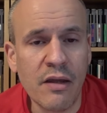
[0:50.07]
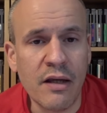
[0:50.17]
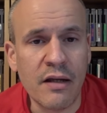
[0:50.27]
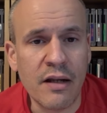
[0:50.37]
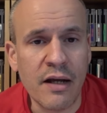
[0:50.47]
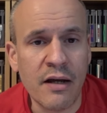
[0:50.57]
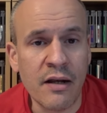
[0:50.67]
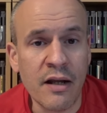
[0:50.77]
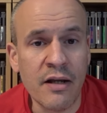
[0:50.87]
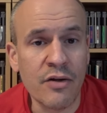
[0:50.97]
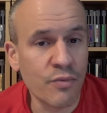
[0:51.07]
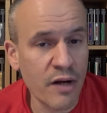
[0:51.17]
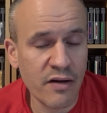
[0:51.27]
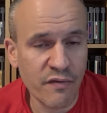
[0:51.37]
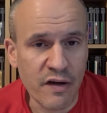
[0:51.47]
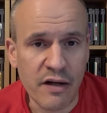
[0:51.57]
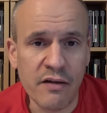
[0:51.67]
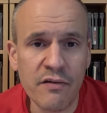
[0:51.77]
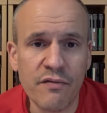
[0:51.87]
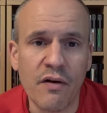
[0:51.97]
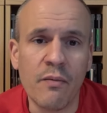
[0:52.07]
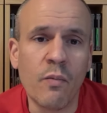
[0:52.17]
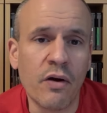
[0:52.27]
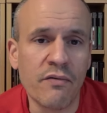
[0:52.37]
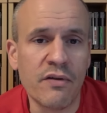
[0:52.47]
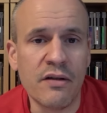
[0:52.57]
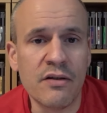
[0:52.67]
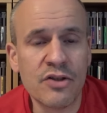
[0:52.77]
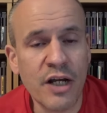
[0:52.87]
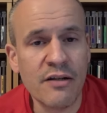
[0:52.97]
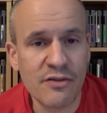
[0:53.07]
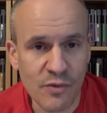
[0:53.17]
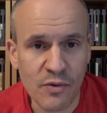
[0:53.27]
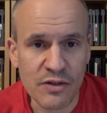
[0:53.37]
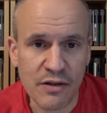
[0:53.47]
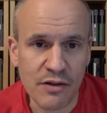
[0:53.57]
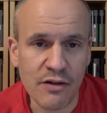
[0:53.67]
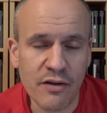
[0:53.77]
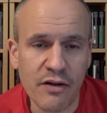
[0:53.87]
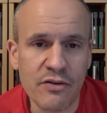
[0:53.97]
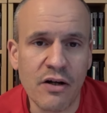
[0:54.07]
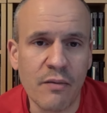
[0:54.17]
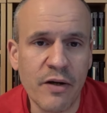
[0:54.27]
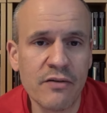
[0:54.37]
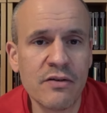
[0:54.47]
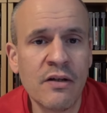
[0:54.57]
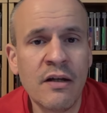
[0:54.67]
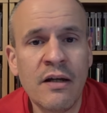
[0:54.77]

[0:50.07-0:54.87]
and had a great find from one of the chain stores out there that I'll talk about.